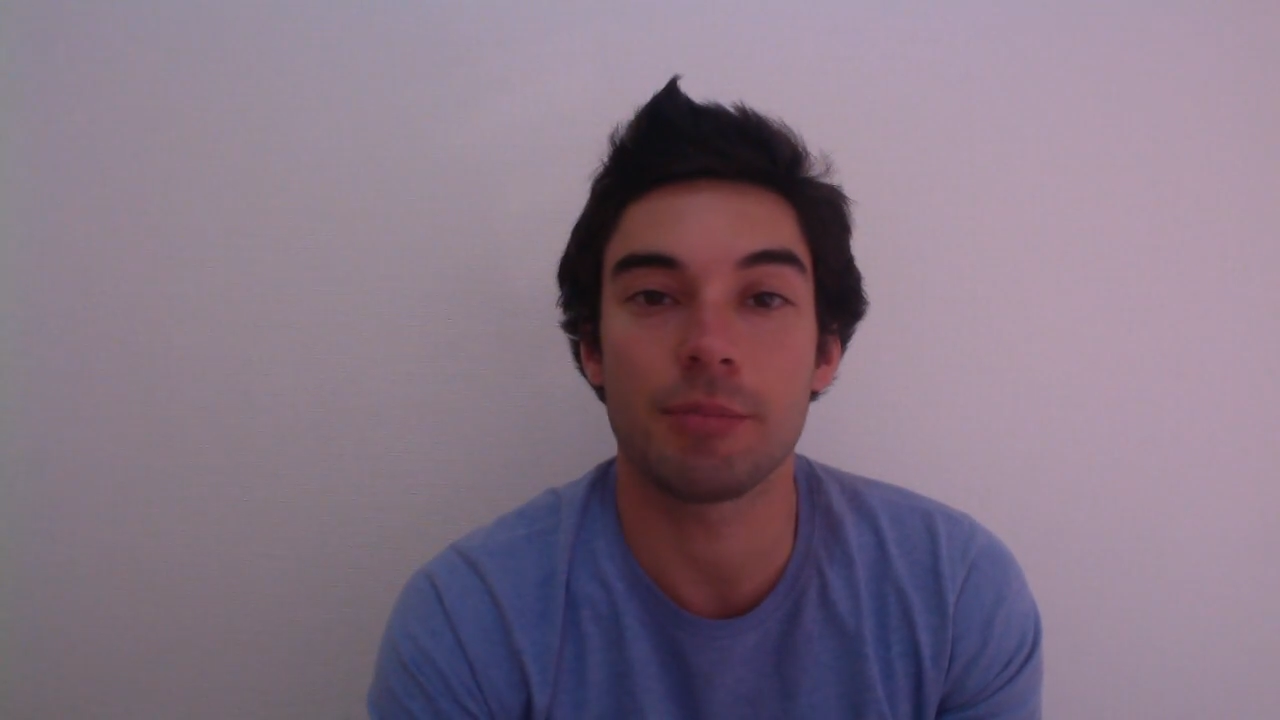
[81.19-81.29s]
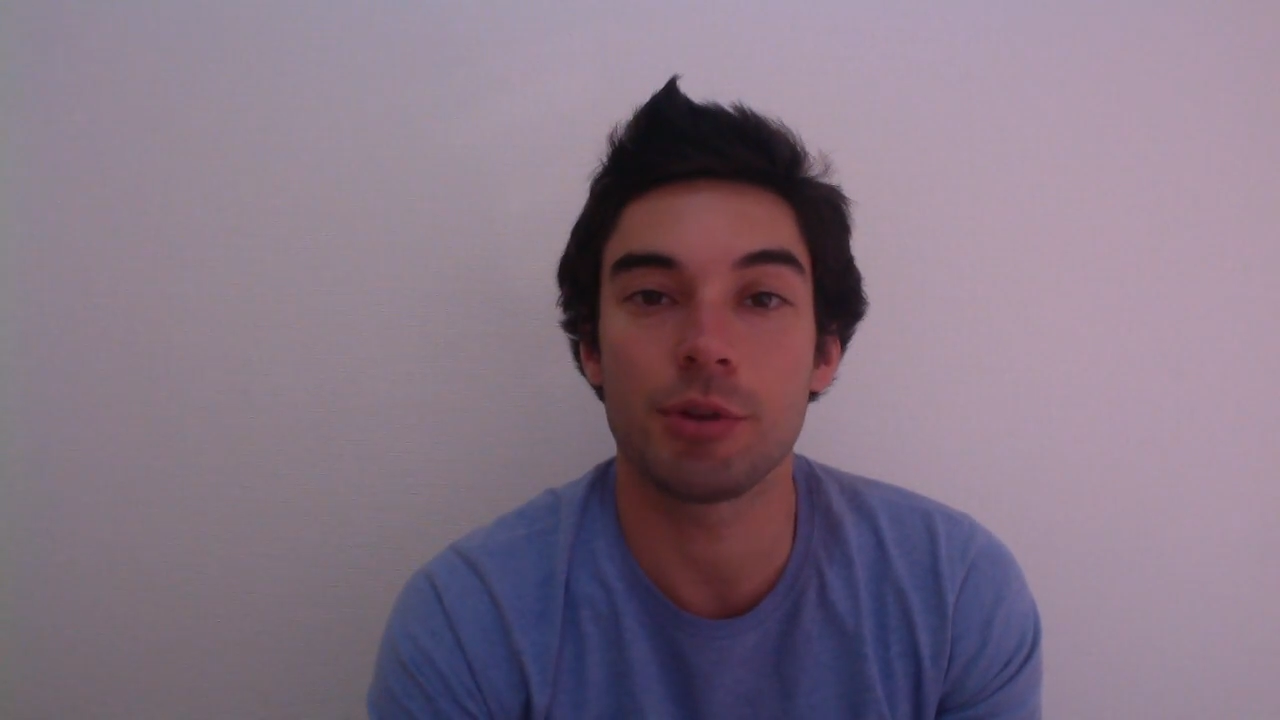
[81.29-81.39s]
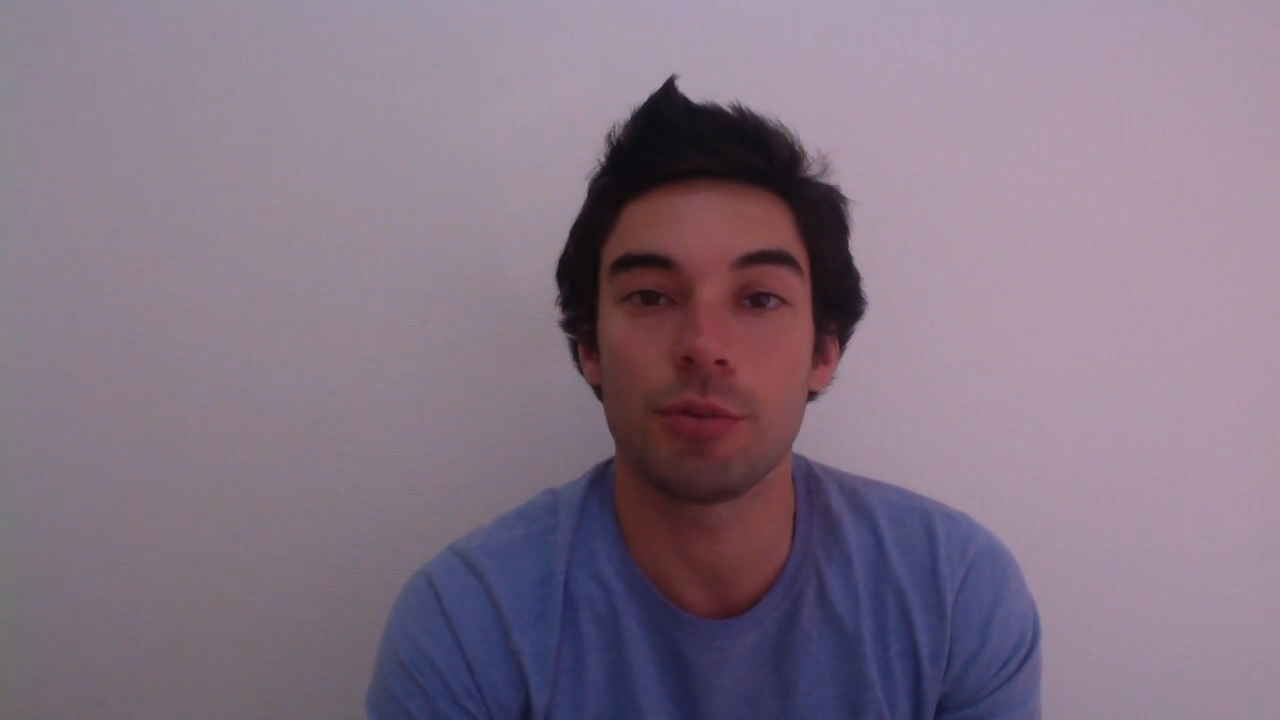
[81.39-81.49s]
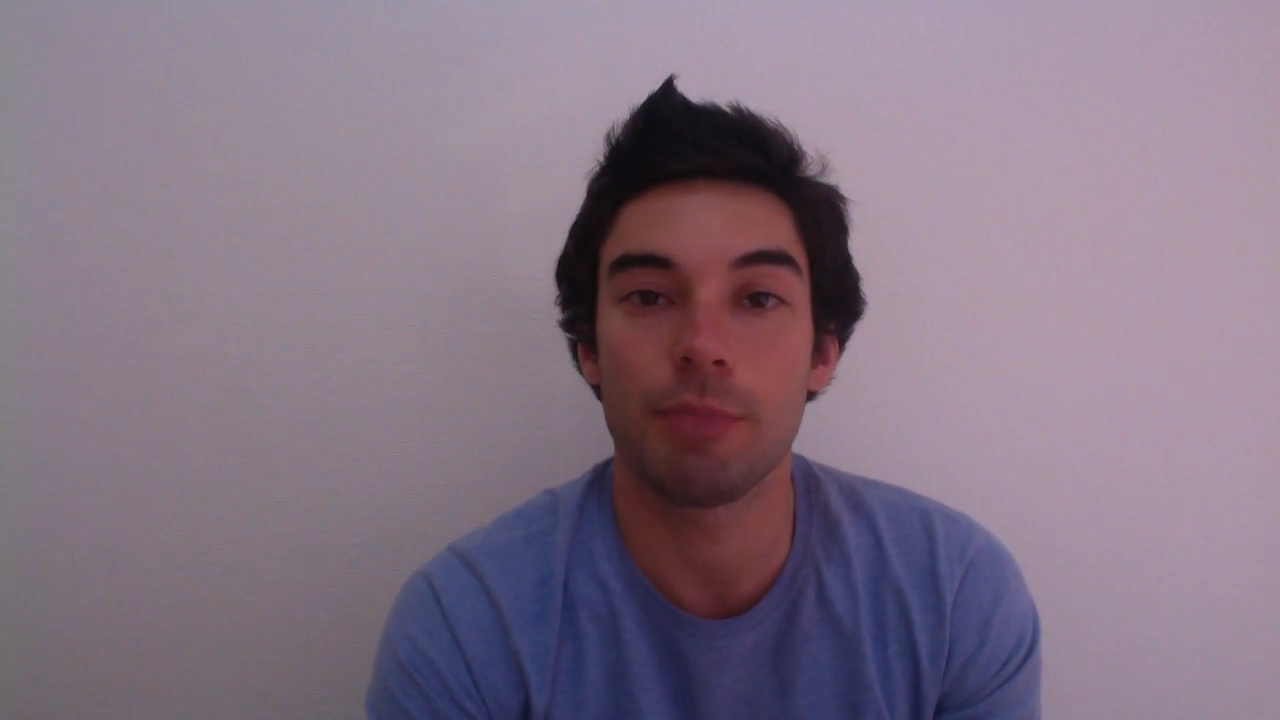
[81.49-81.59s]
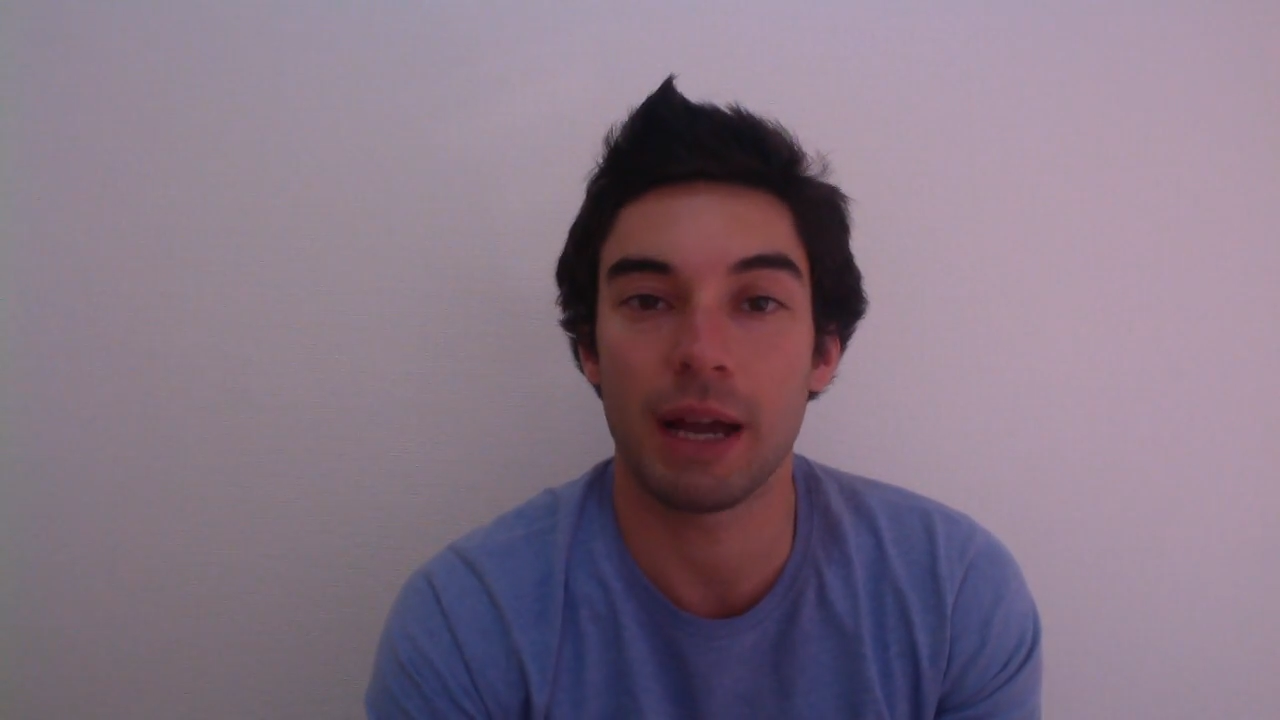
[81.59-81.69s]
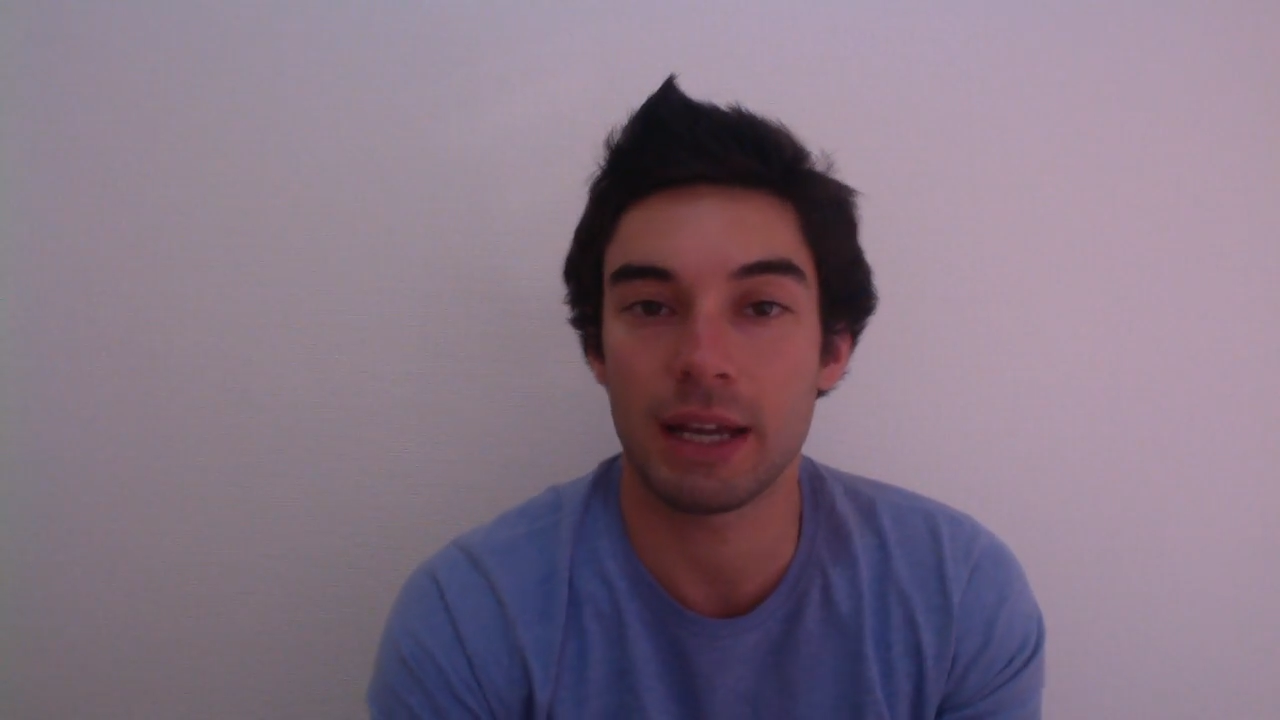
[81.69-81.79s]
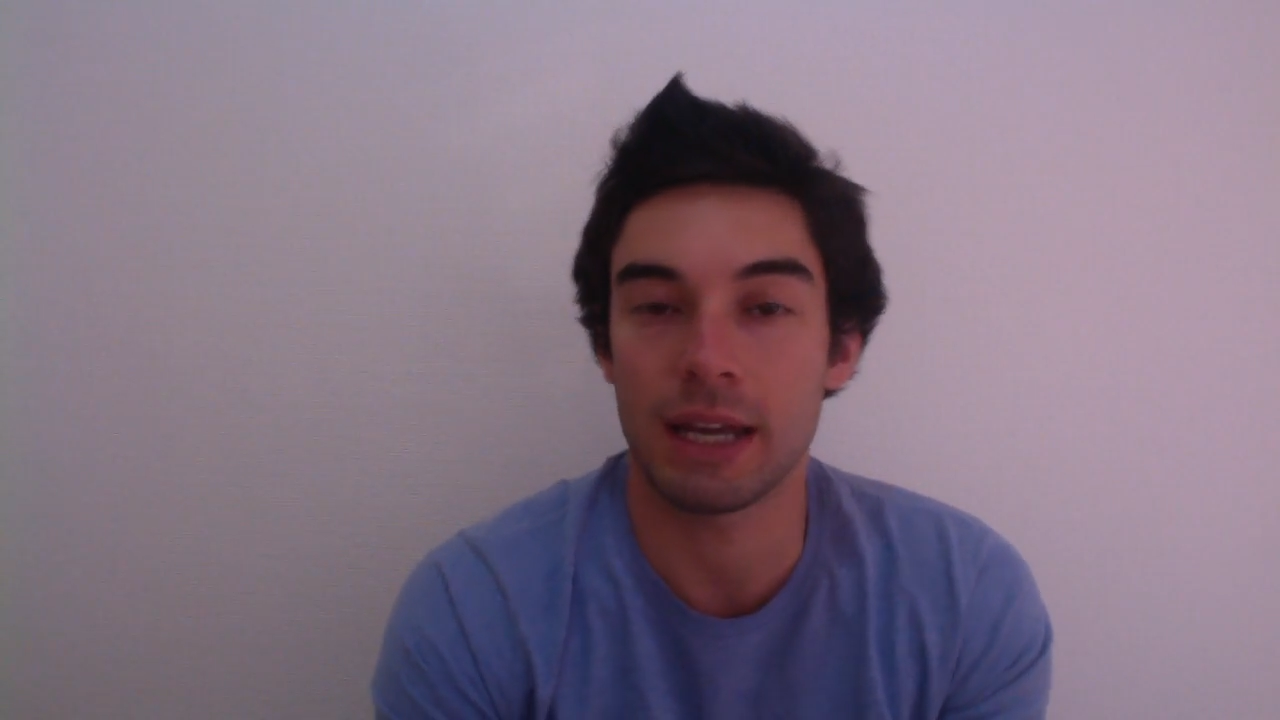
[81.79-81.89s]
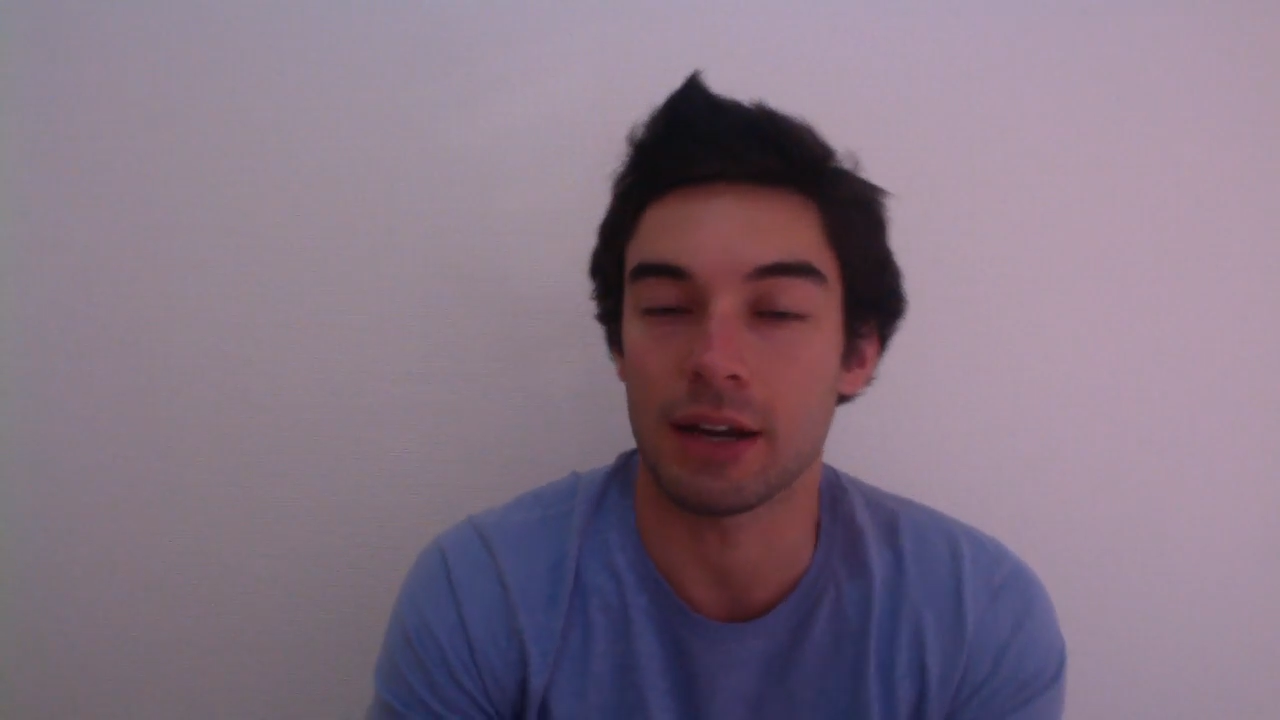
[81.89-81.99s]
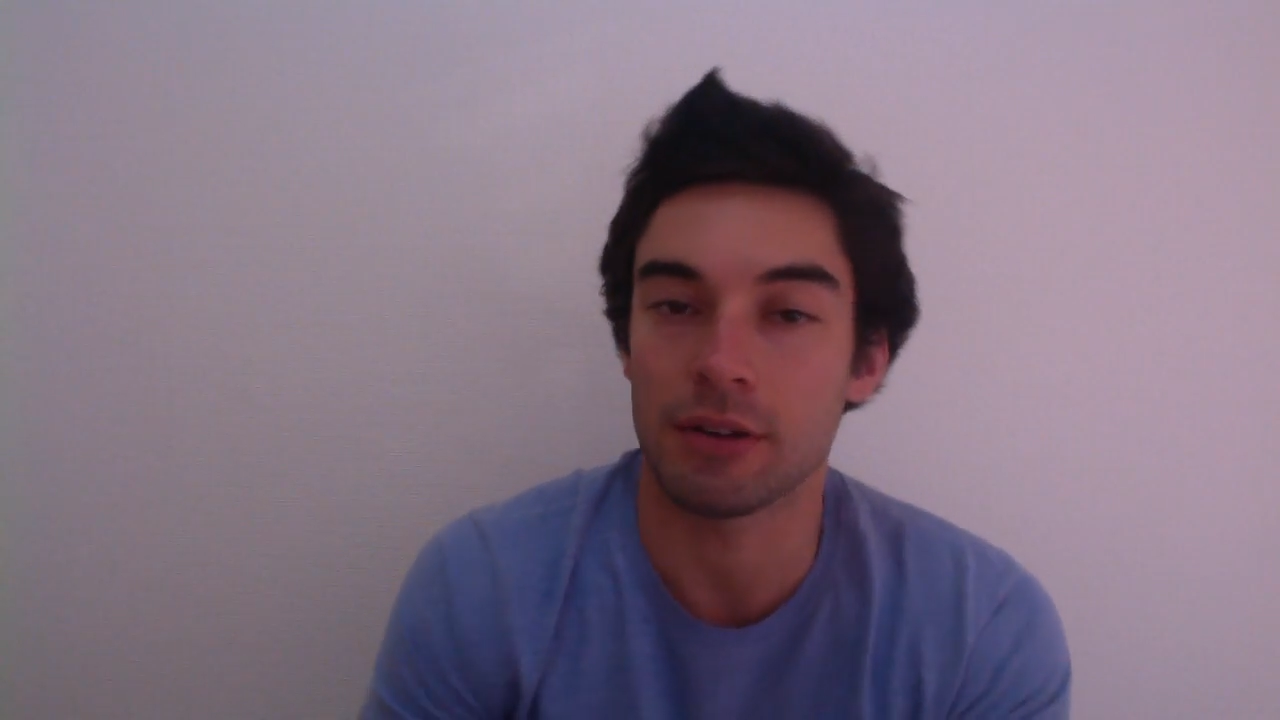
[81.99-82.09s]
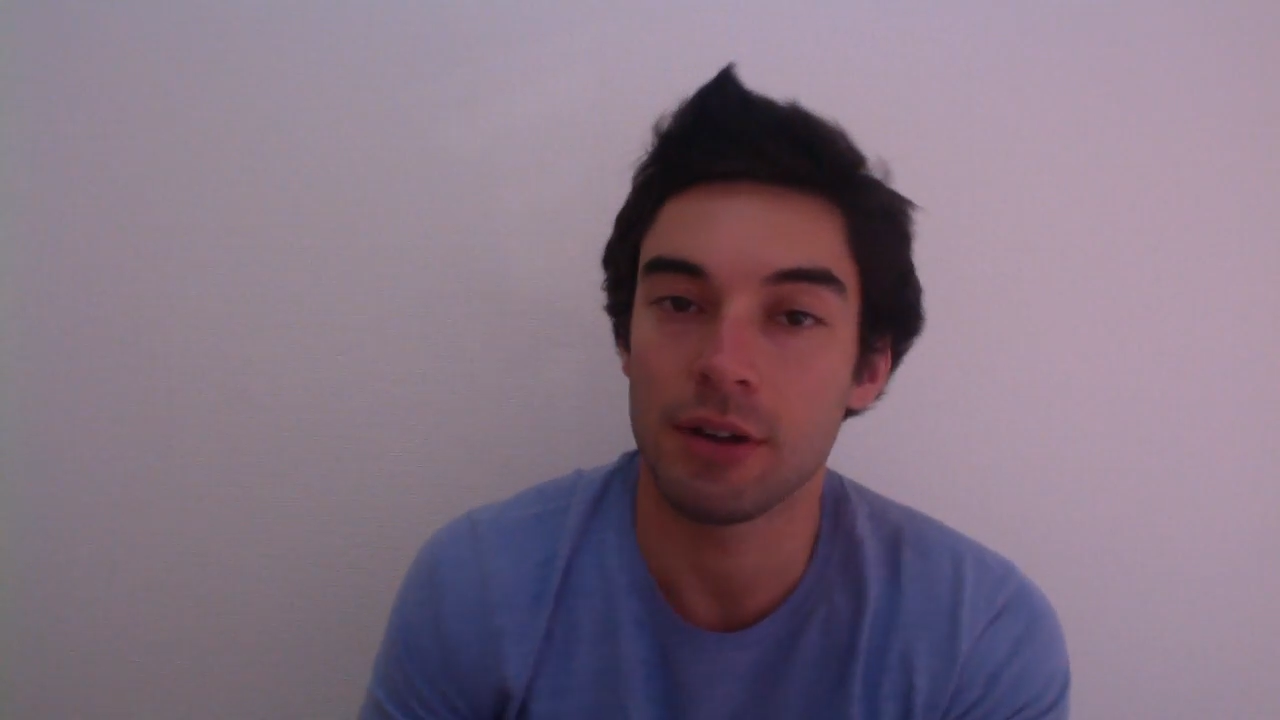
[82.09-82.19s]
your bank
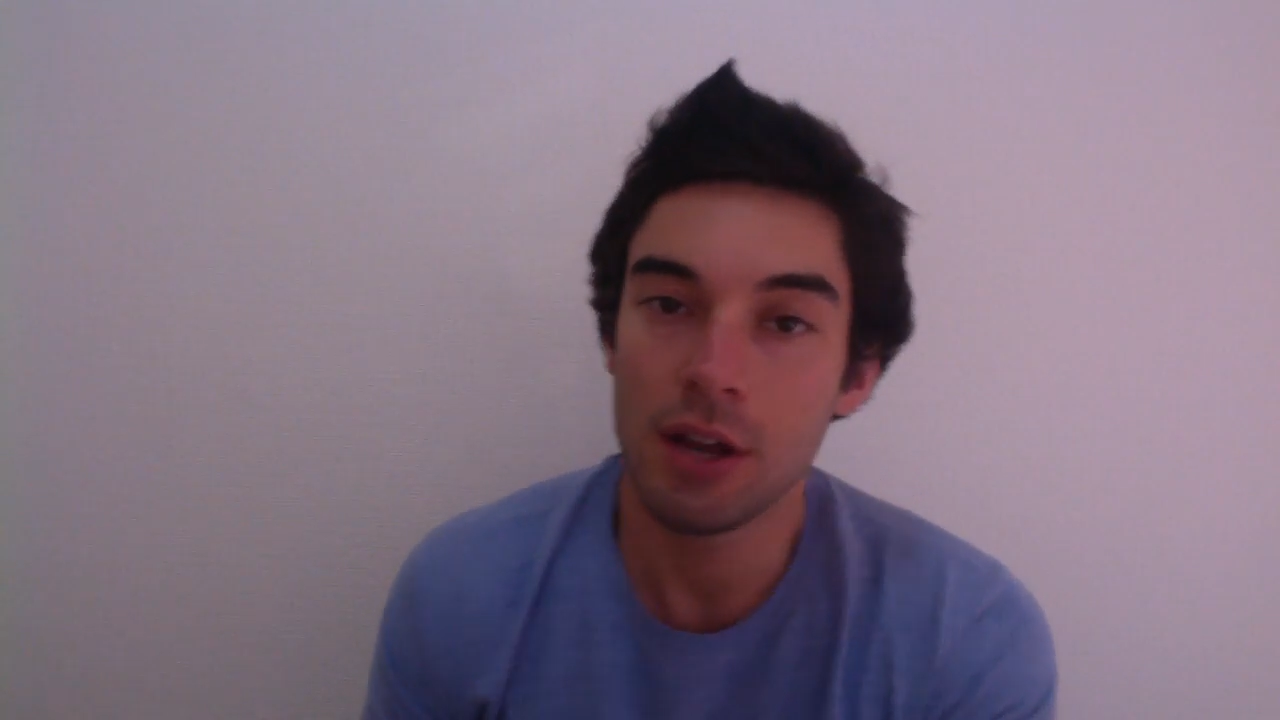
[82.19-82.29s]
account.